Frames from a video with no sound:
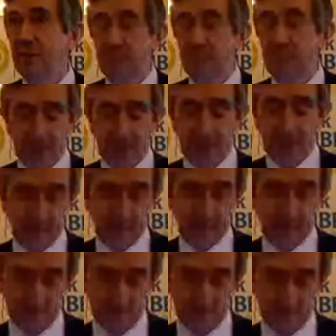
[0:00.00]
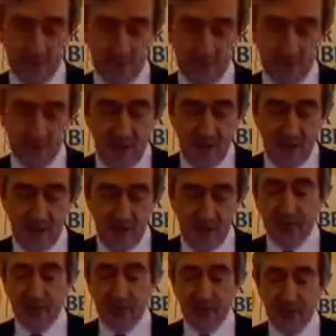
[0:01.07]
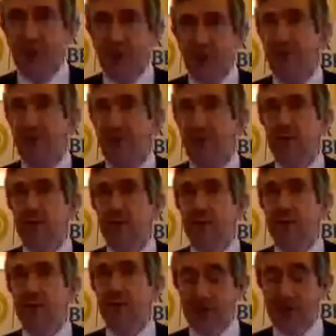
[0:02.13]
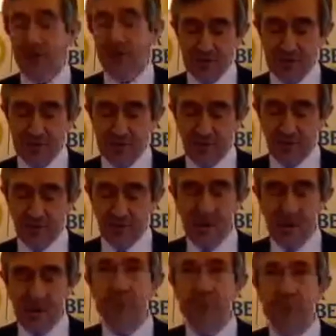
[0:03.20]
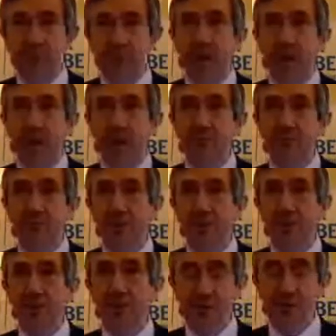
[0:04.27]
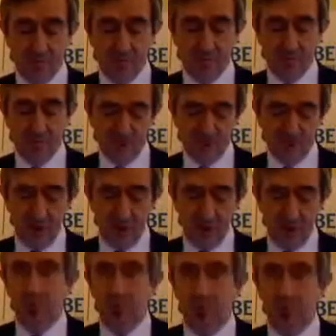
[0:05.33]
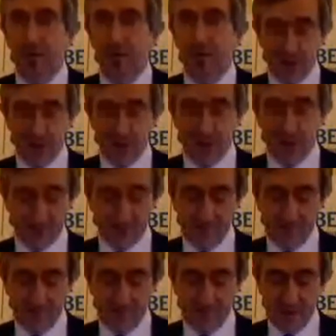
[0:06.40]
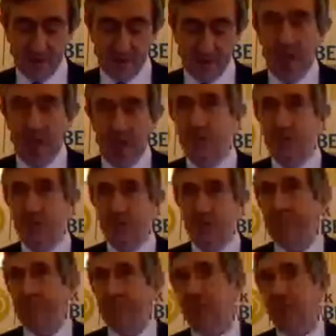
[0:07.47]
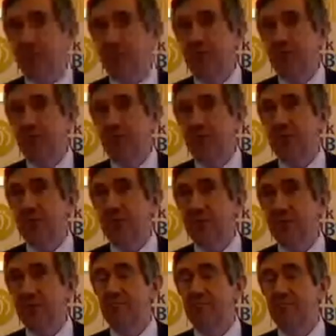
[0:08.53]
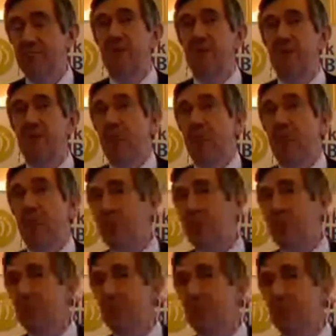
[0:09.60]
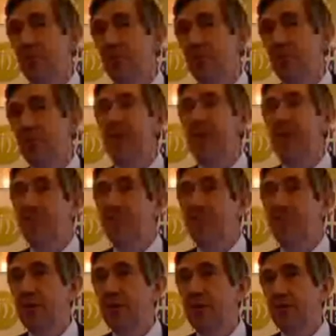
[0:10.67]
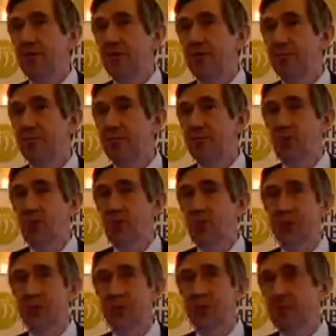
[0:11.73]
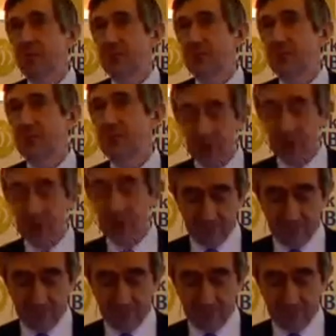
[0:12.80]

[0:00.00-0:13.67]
mail side, and also the equally significant issue of the EU-led liberalisation of postal services, and of course the ongoing business, most important of all, of meeting our customer requirements and our commercial imperative.